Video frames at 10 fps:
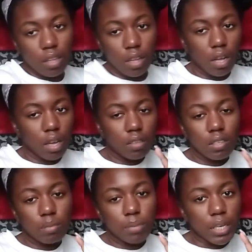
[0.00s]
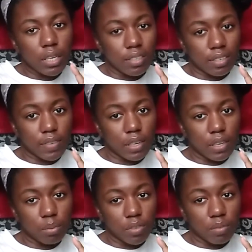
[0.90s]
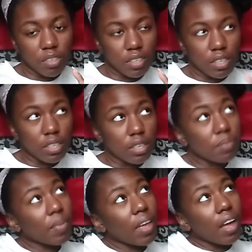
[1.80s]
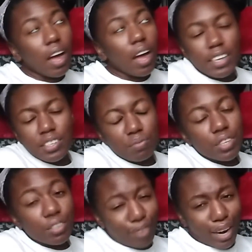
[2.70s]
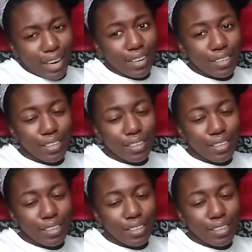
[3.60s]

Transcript: Honestly, buying a Diva cup was a mistake. I don't regret it.